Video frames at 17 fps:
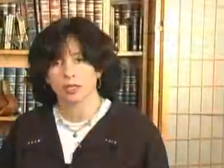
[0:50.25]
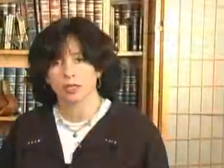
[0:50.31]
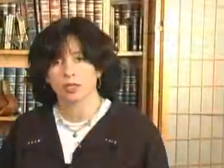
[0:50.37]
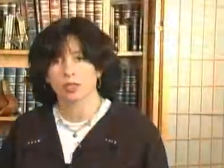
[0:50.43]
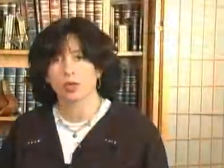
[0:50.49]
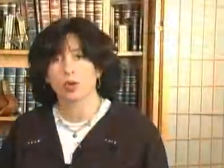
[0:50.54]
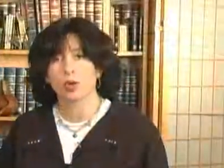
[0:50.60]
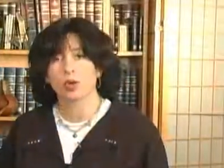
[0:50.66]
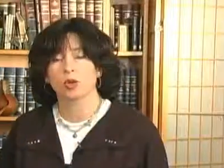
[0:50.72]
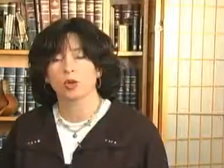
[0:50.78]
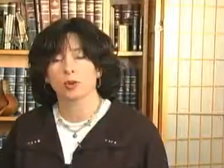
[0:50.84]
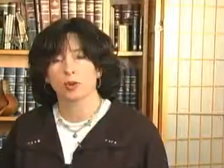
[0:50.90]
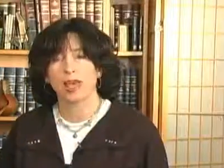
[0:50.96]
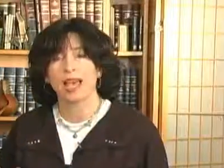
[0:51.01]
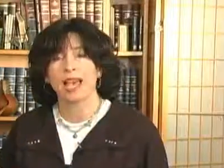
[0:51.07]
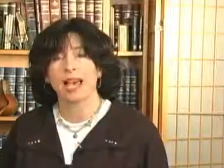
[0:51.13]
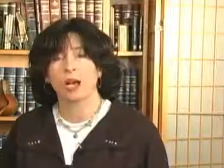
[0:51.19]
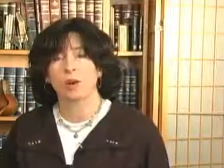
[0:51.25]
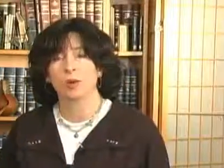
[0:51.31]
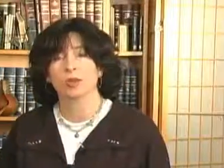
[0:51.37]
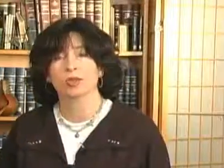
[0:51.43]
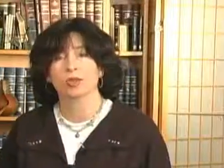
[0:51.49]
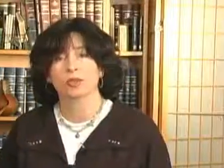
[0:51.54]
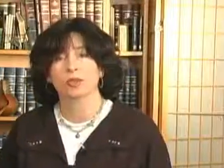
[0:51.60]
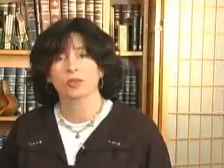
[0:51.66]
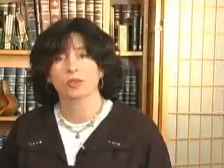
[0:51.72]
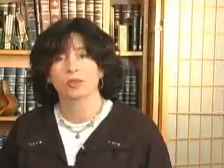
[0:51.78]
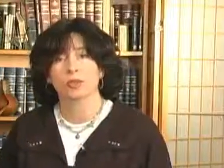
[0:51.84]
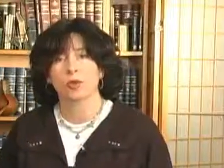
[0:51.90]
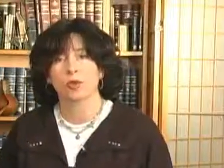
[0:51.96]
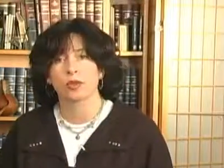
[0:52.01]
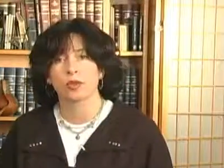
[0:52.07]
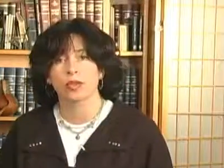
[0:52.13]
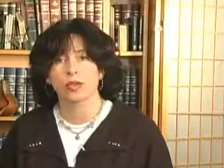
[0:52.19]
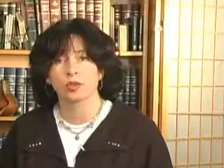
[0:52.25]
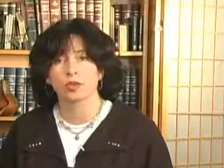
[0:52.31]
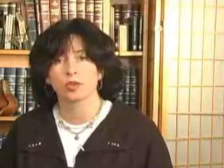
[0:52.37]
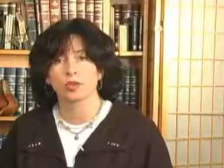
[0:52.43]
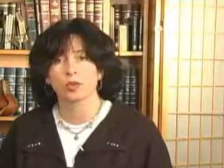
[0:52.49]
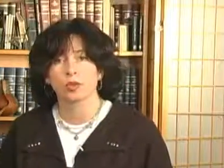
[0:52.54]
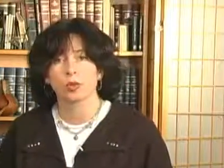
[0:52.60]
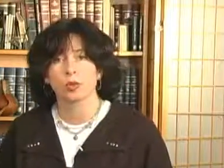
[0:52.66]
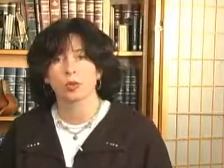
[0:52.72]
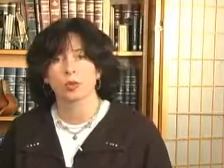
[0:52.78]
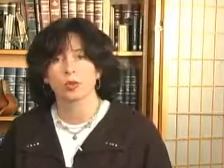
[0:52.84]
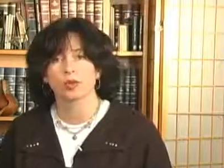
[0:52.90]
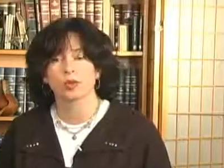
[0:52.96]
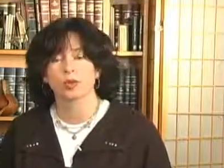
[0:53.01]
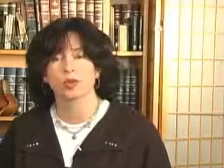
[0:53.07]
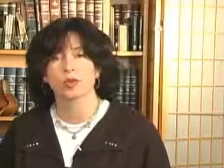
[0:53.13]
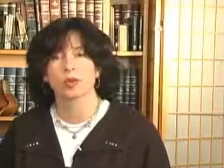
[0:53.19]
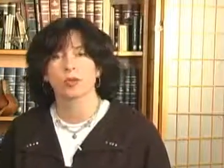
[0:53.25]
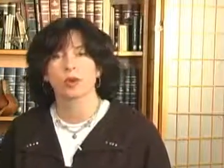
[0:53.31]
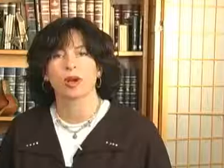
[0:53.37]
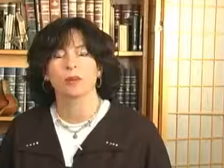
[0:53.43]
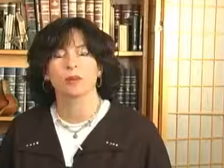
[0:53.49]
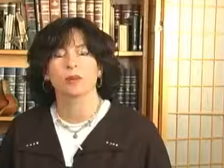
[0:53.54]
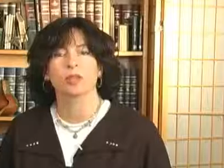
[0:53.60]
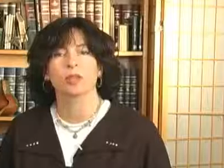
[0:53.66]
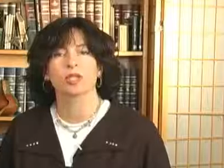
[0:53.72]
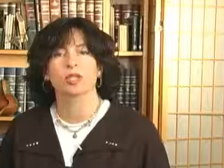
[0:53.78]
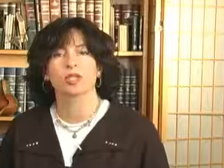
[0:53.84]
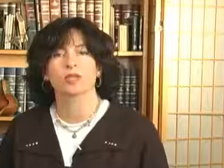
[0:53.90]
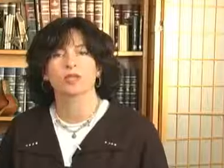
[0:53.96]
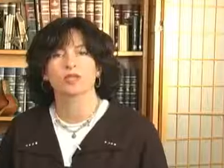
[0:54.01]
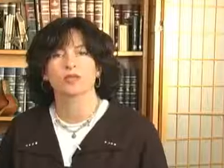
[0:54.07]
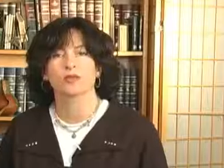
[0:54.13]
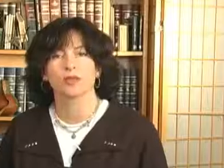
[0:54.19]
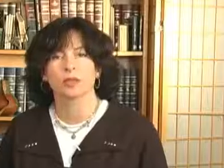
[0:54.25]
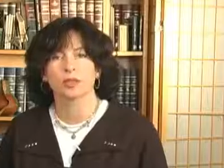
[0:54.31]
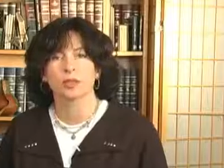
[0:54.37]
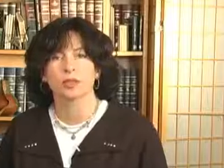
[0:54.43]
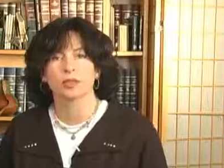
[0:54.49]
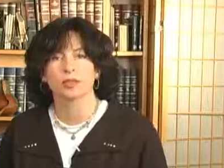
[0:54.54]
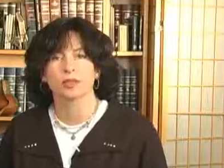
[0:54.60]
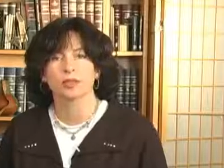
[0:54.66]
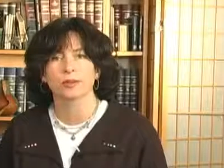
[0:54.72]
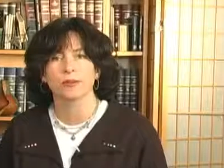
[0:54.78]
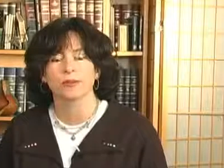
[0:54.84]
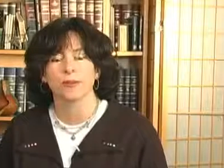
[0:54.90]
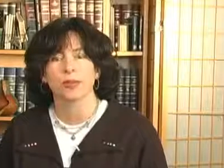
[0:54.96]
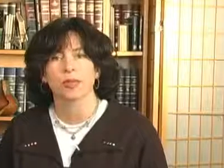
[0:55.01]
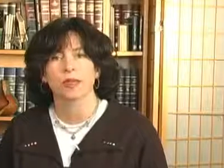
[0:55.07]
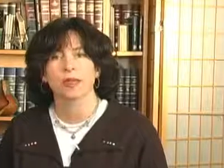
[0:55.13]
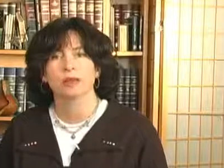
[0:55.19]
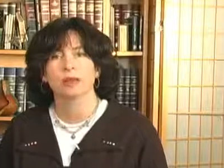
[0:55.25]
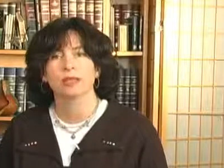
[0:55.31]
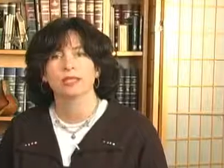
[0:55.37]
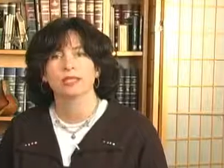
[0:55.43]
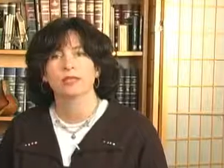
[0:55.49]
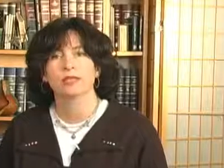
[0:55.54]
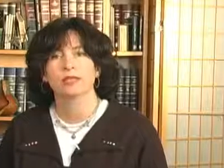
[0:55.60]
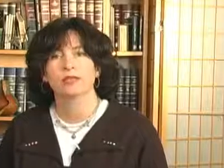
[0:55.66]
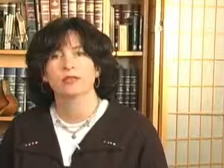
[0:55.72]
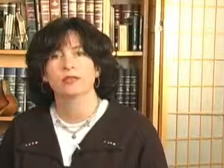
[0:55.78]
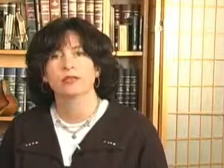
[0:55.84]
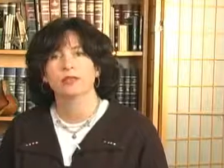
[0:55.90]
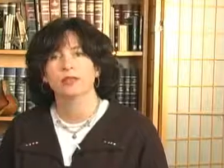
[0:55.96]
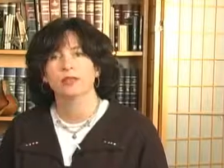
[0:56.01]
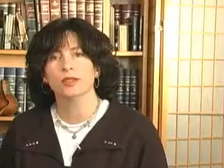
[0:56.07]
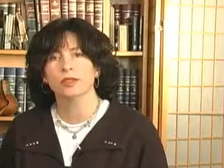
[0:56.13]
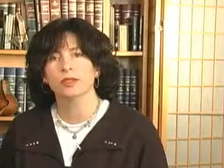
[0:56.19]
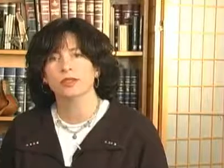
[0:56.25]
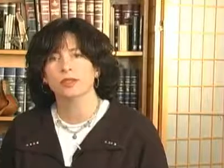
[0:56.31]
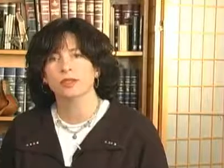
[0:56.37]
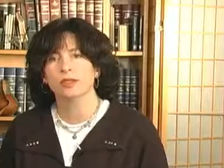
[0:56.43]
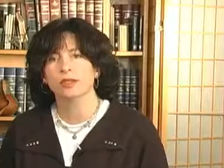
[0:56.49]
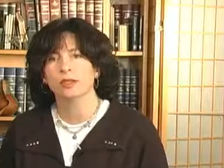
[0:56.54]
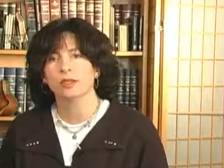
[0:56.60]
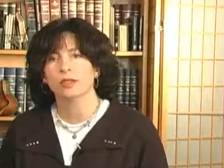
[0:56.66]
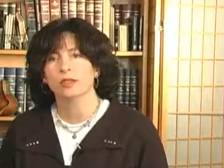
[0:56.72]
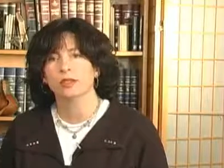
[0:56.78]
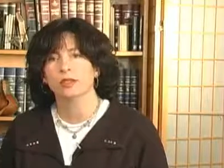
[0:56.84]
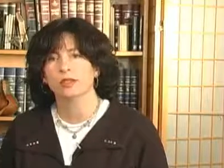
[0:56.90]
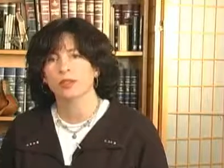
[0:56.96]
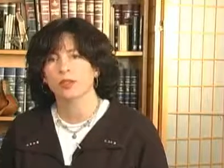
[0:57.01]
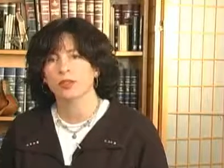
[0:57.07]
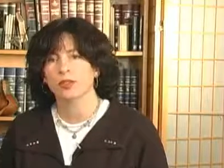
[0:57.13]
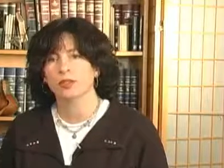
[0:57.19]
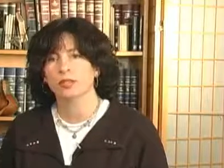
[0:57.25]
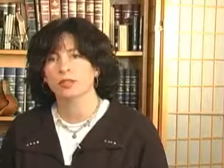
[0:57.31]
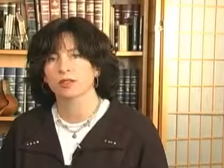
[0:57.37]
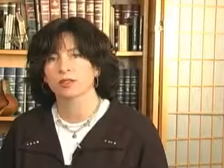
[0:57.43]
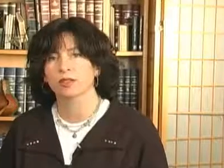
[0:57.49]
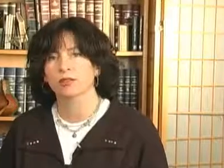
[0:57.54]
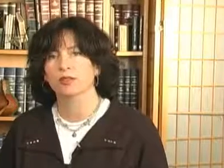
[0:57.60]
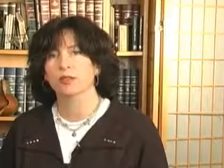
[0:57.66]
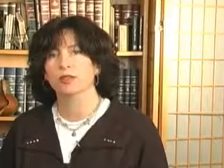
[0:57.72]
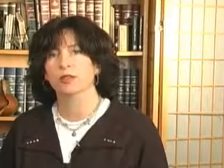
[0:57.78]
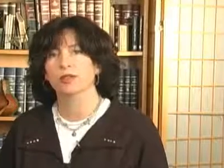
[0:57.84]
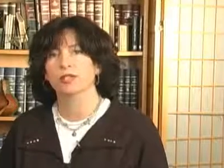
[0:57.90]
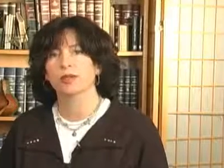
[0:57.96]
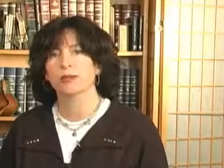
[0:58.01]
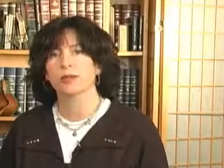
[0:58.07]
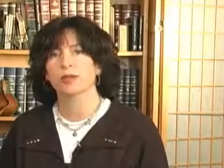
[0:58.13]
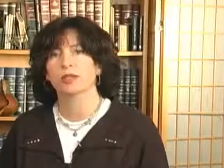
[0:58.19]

in the soul, the powers of the soul that are drawn from the primordial sphirot, we see that the first sphere, the first